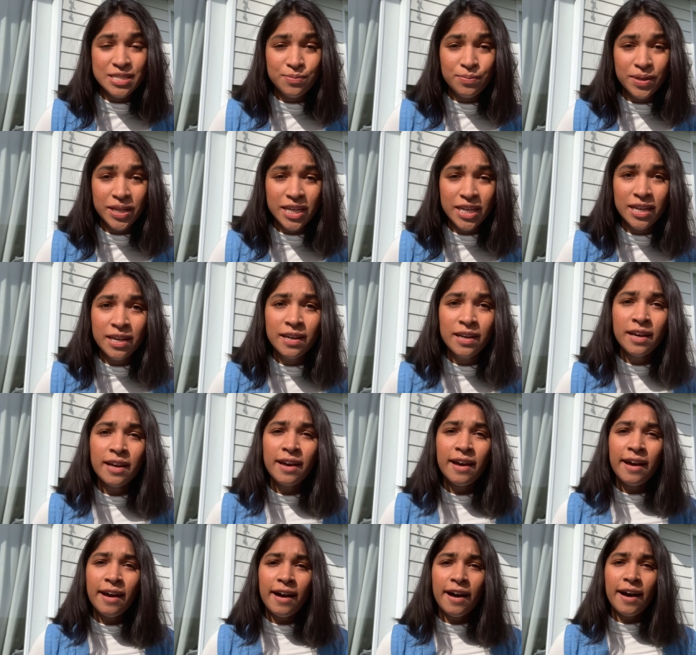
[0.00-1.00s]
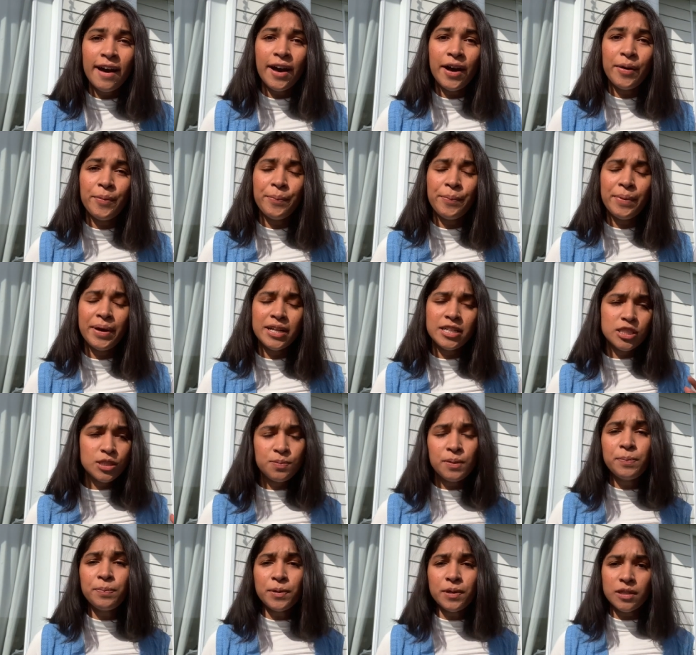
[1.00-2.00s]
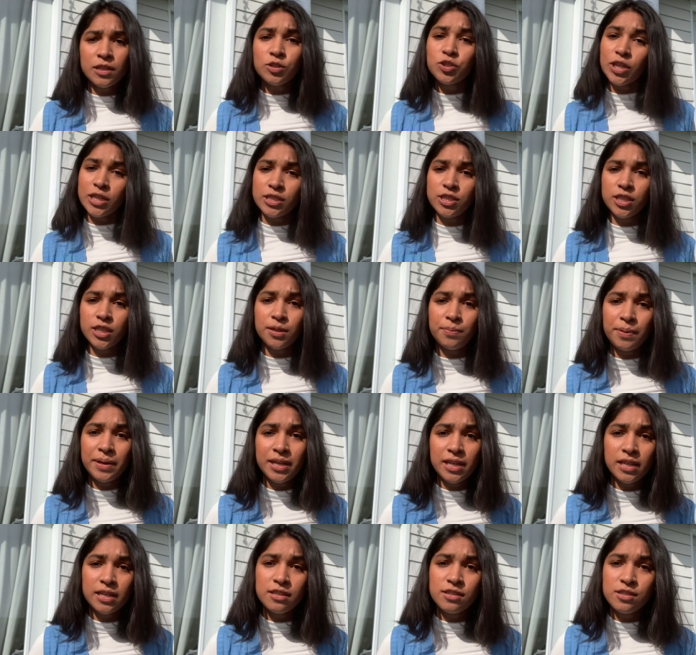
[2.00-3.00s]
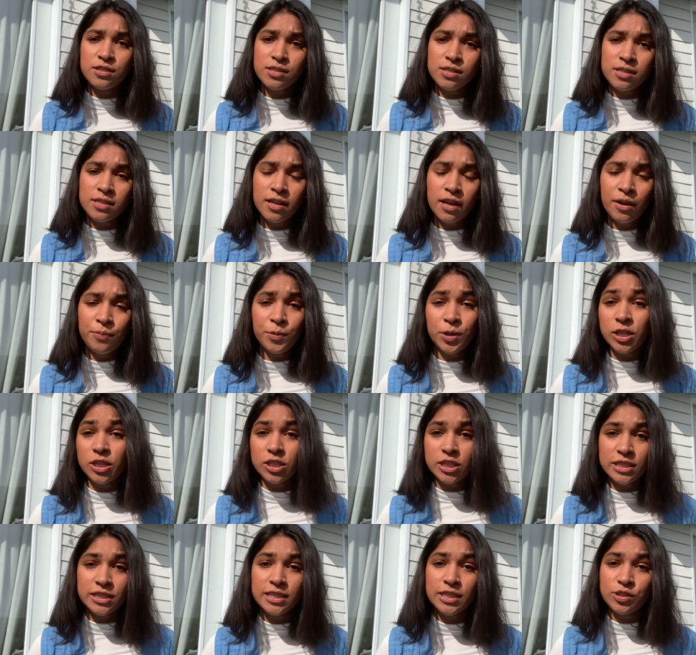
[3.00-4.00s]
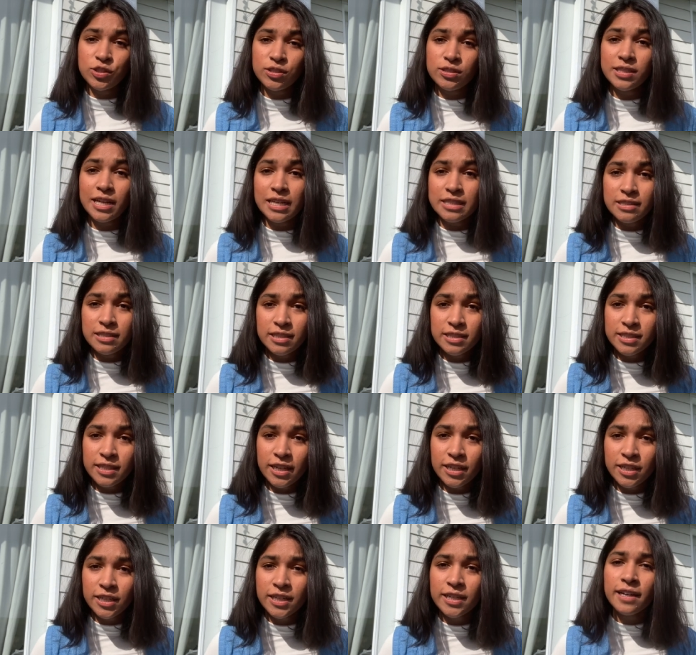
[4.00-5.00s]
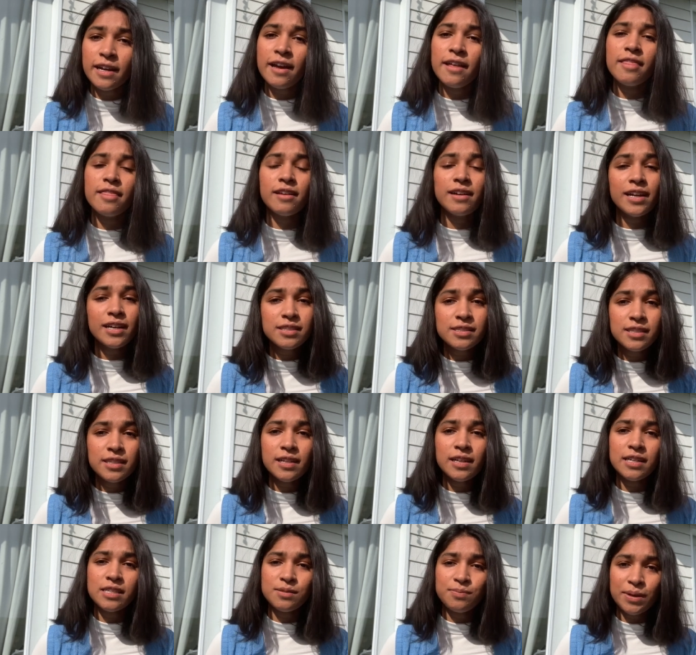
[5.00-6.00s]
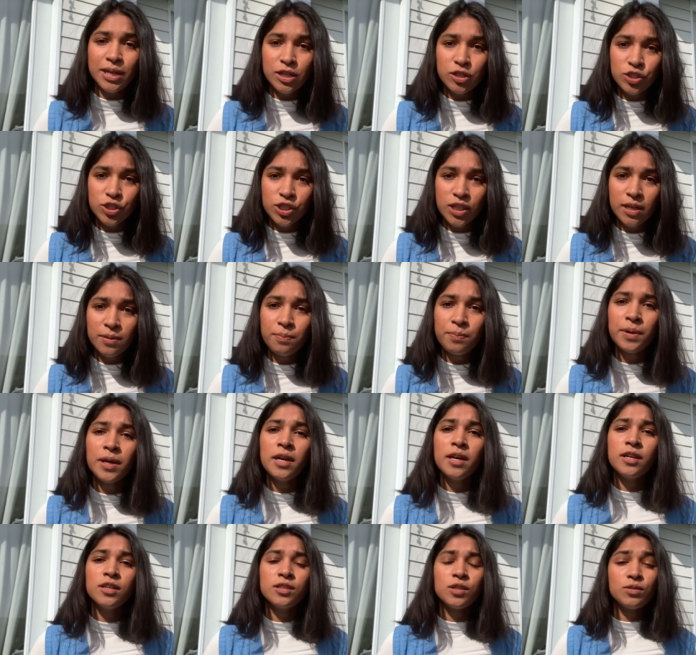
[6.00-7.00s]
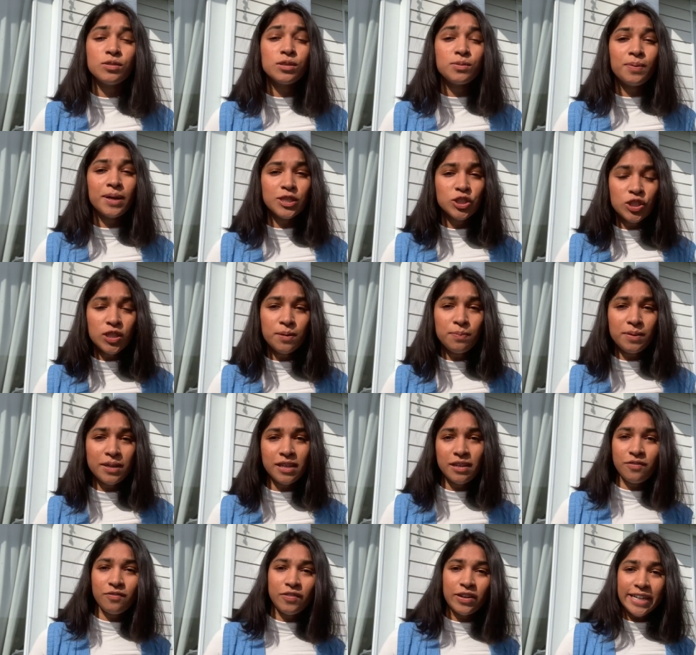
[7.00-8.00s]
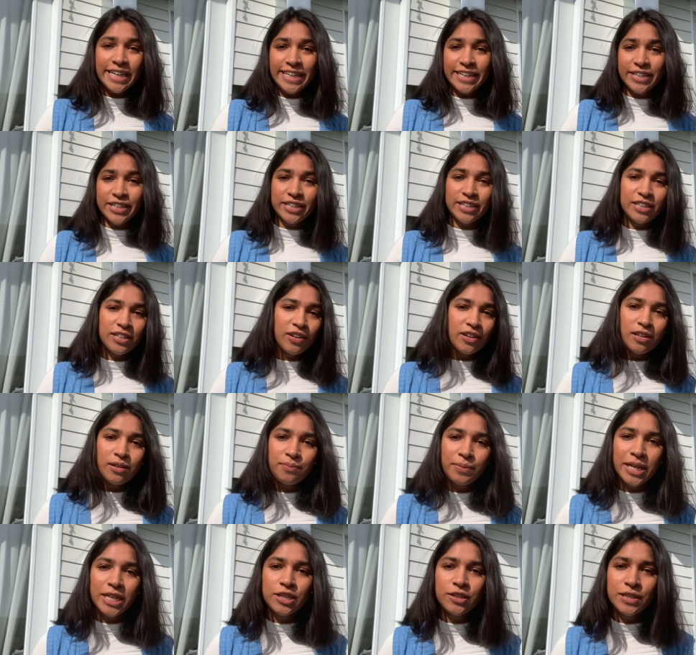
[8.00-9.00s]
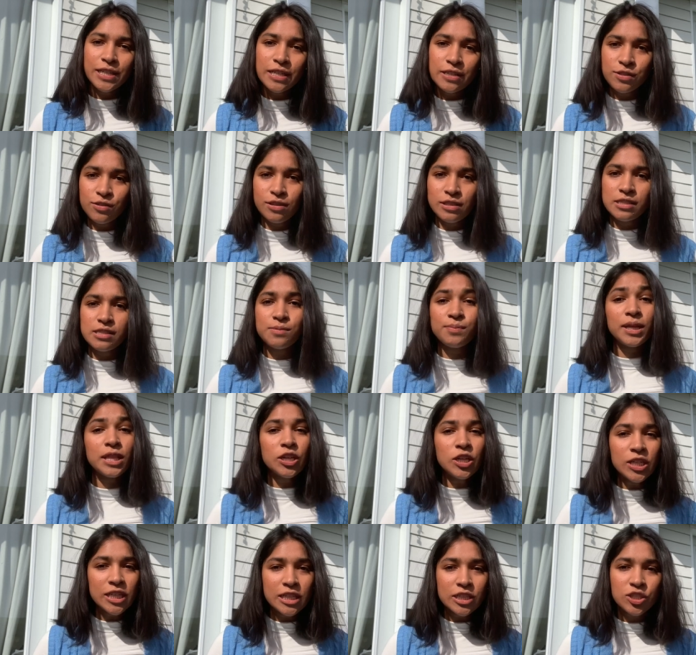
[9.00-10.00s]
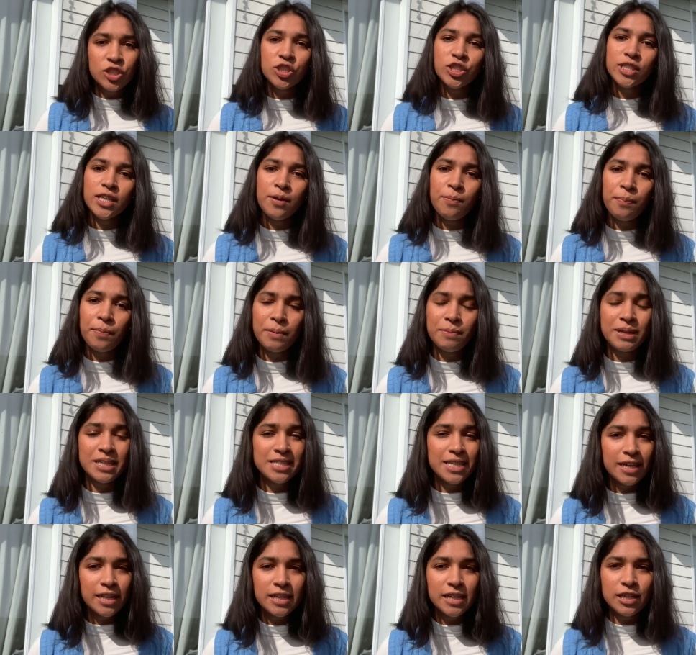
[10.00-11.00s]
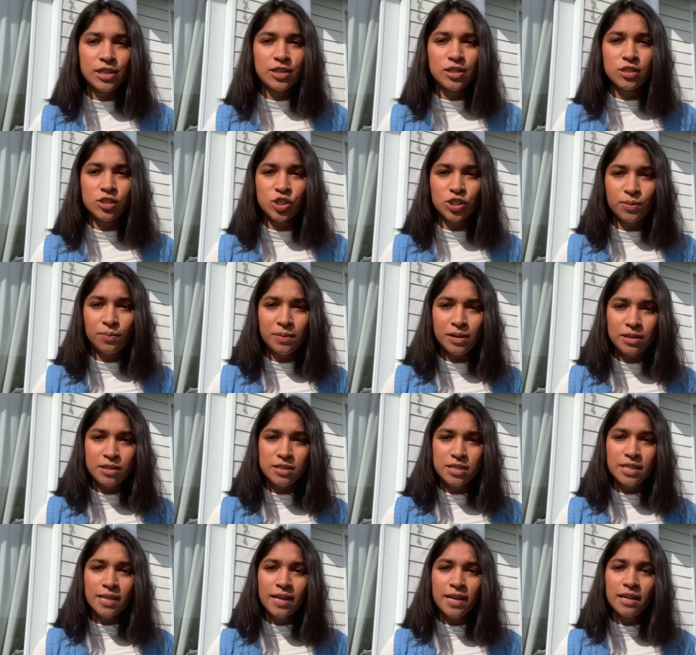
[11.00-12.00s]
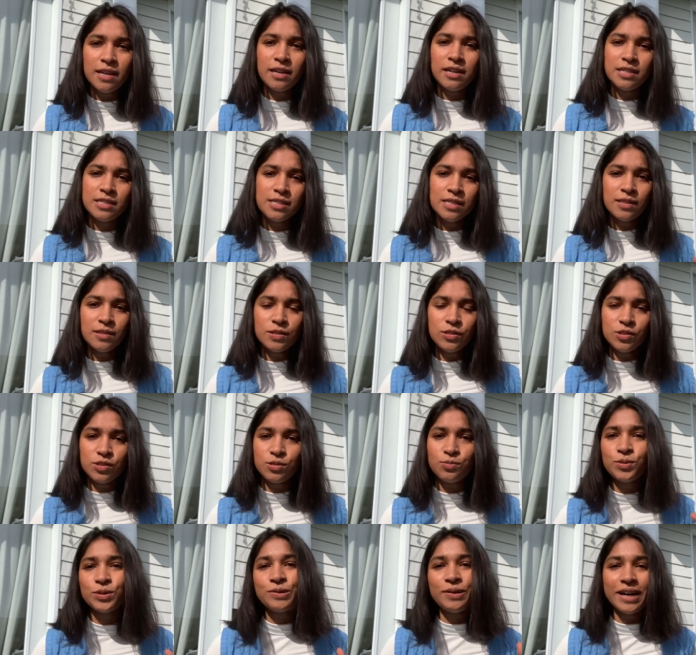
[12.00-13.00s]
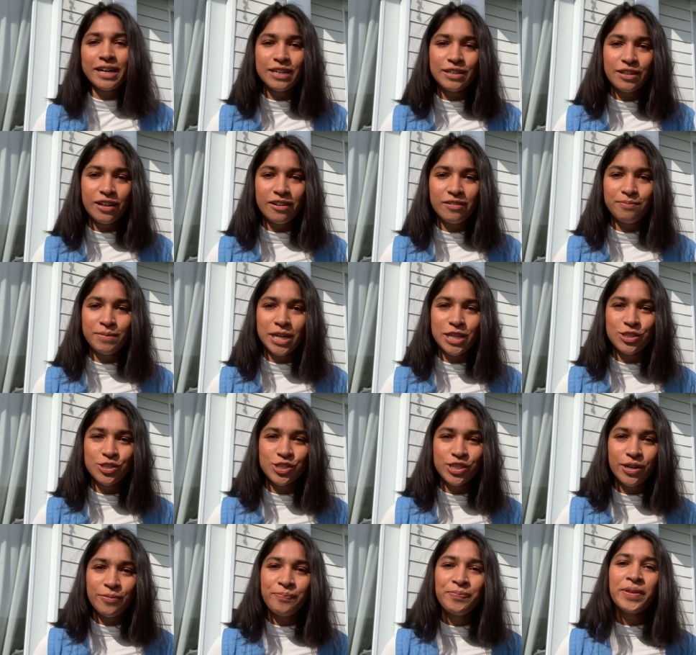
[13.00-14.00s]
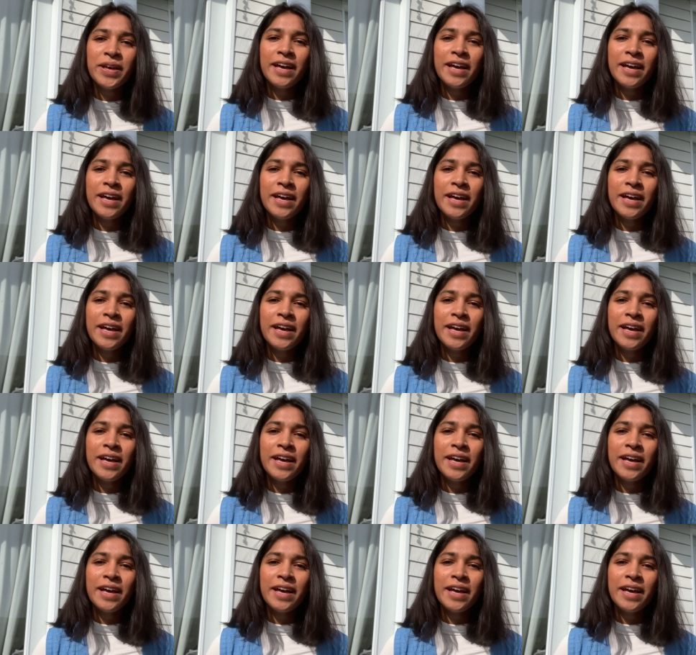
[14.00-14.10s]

to me. And just people that trust your opinions or your decisions as a designer. And the next thing is mentorship. So especially being very early on in my career, so this is my 3rd internship, but my 2nd internship in design, and I still just require a lot of mentorship.